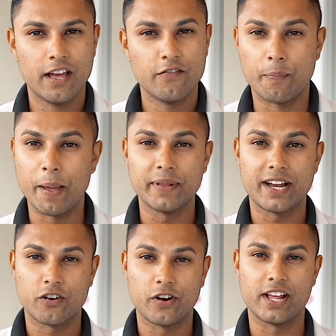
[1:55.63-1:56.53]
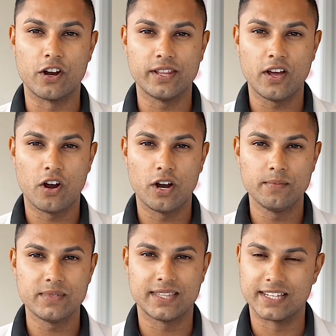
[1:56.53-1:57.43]
For people that already own their
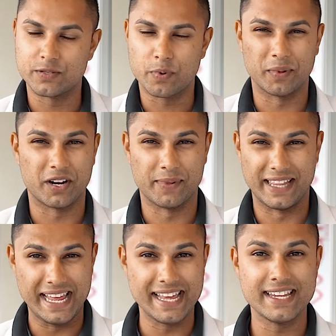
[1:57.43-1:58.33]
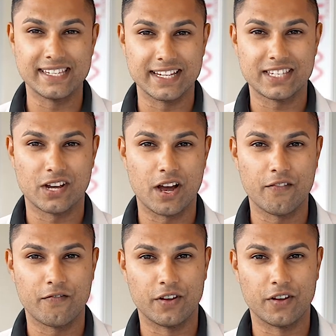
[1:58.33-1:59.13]
homes, this is probably going to be the easiest time